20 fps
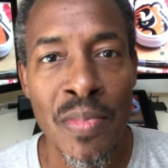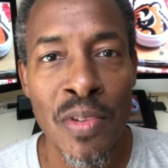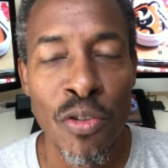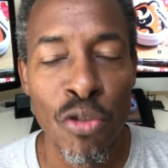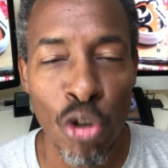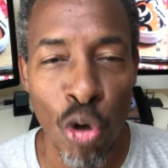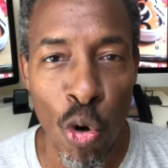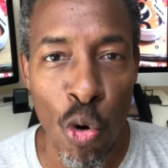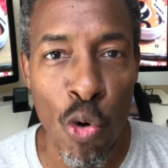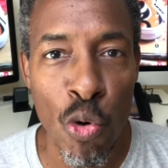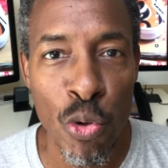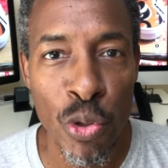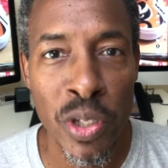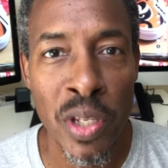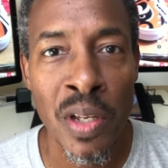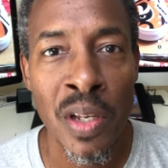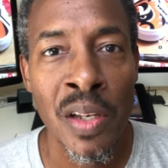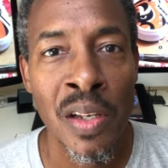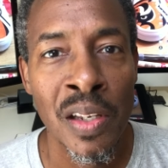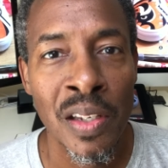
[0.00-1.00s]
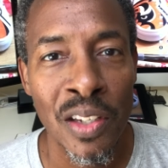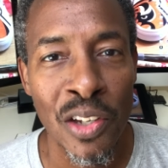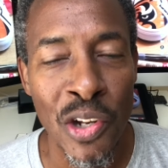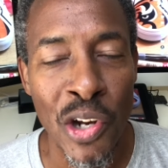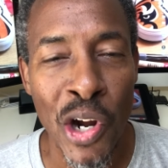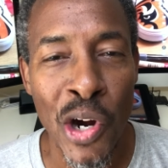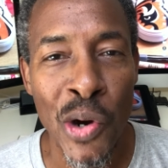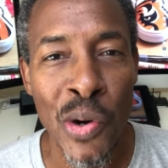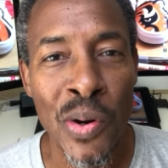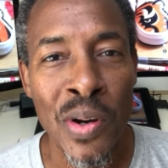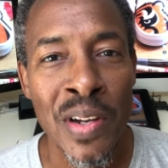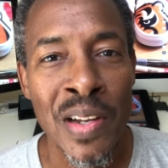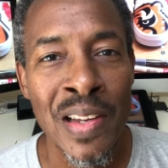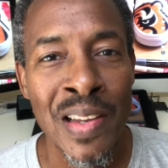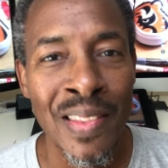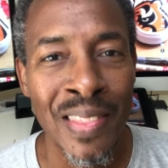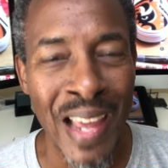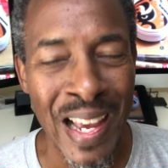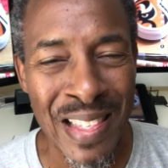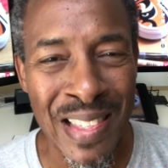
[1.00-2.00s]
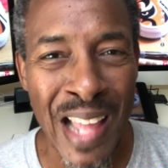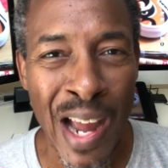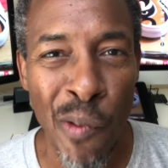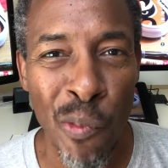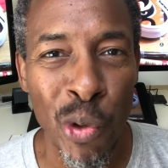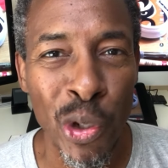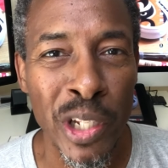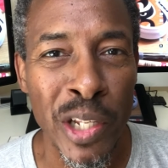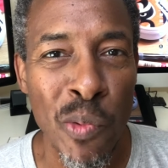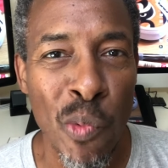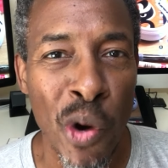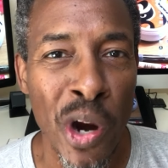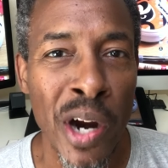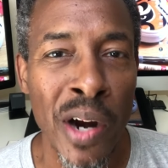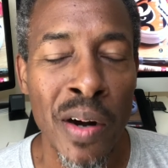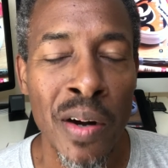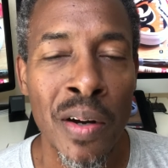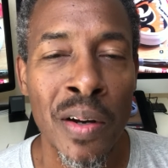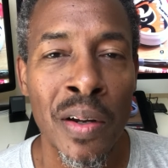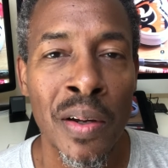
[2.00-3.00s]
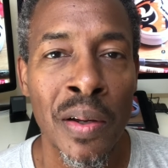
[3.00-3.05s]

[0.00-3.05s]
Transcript: tools, that's not really where,